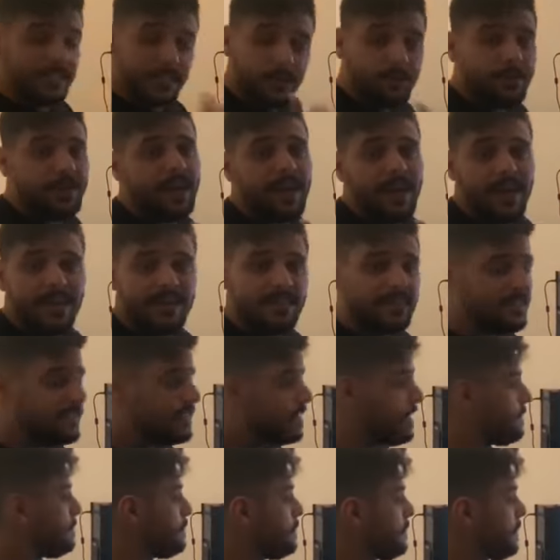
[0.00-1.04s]
So yeah, I
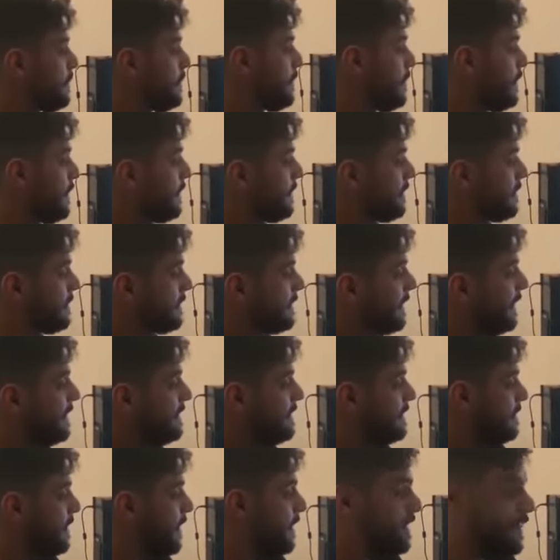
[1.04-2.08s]
did some
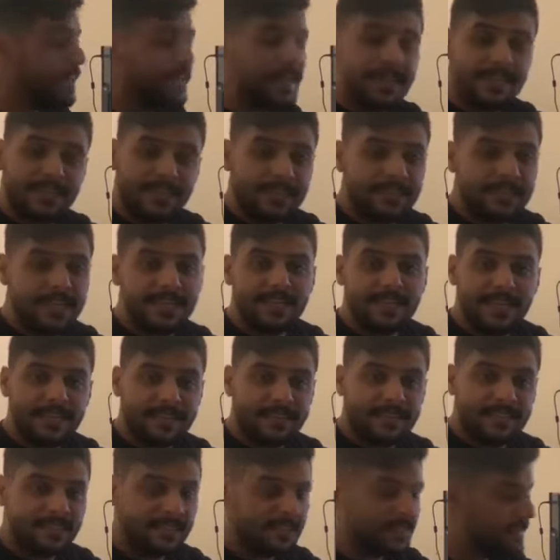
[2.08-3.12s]
site analysis and
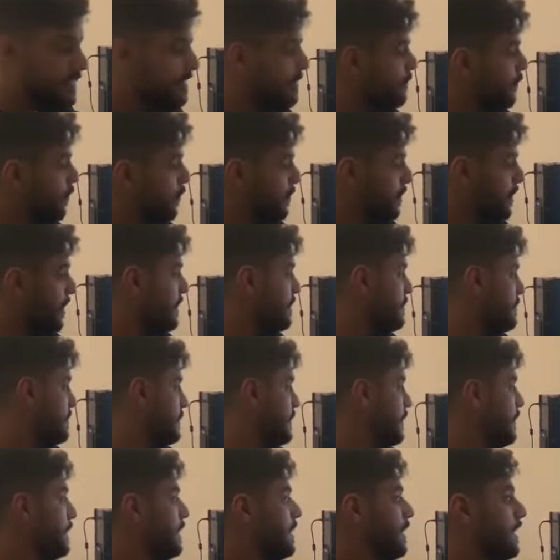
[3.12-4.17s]
site synthesis for
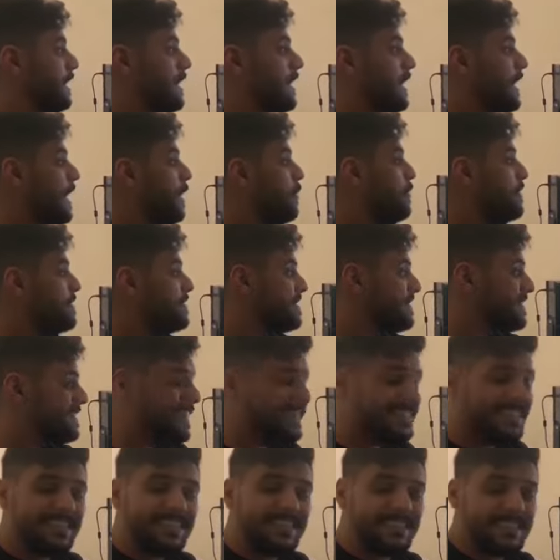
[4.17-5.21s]
that. I
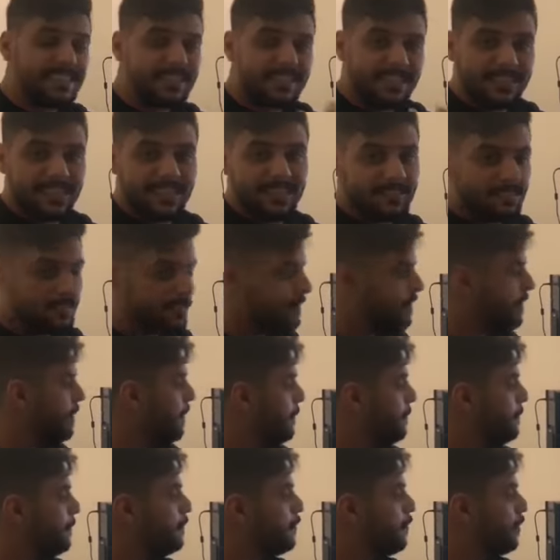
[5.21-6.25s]
was studying the
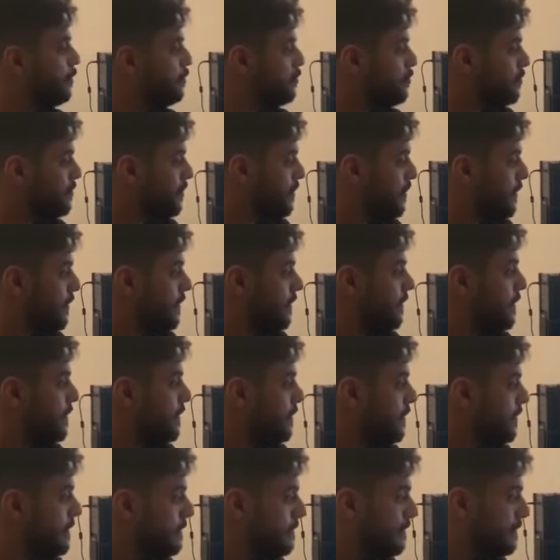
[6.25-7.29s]
sun because
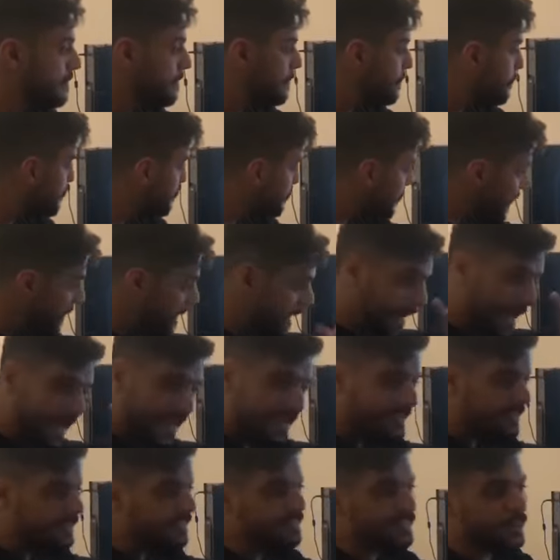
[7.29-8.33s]
my
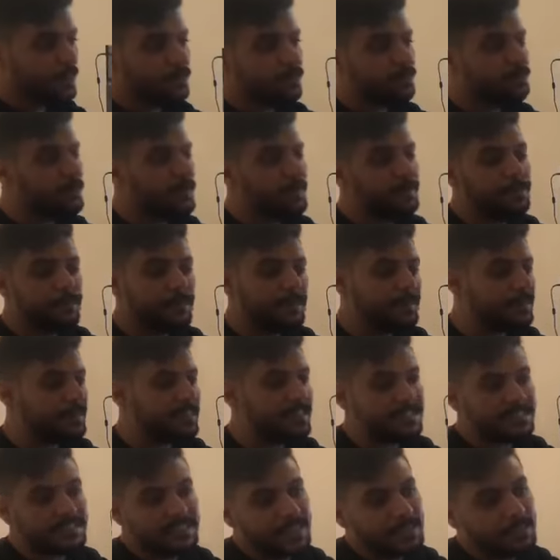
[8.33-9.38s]
idea of my
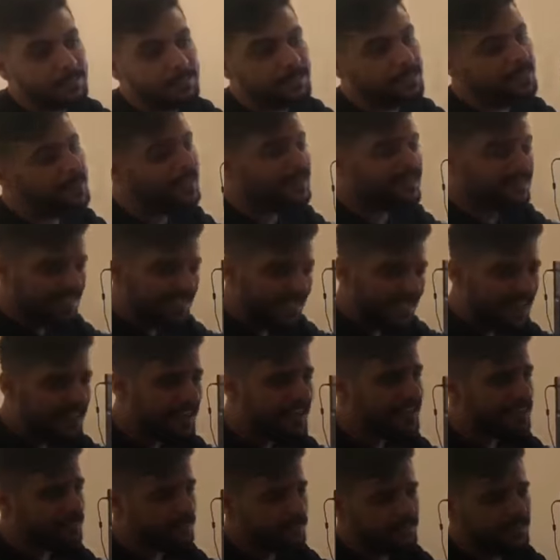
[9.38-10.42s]
building, it's gonna be not
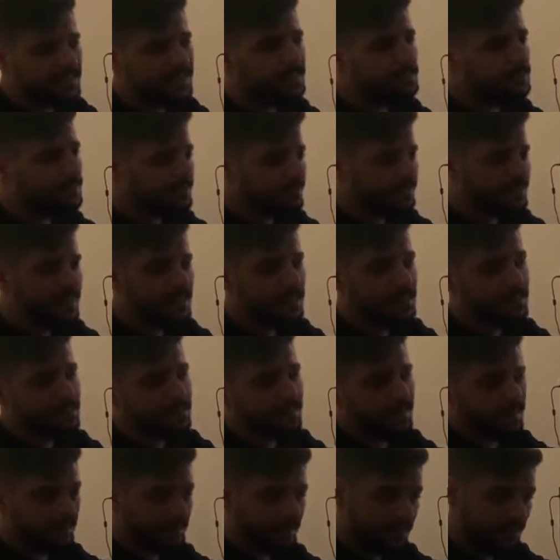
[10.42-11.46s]
high-rise building, but it's
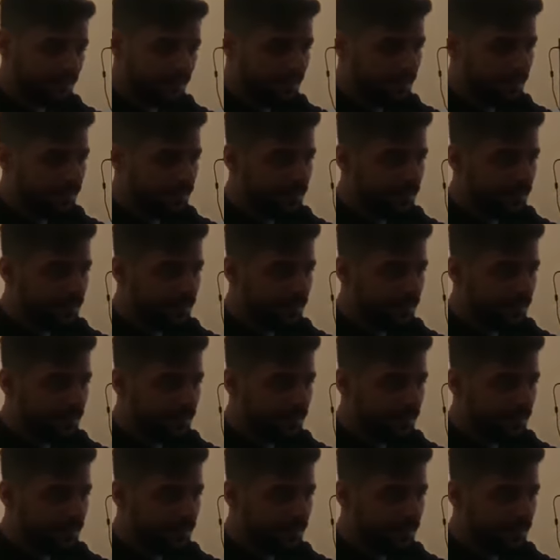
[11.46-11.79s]
gonna be like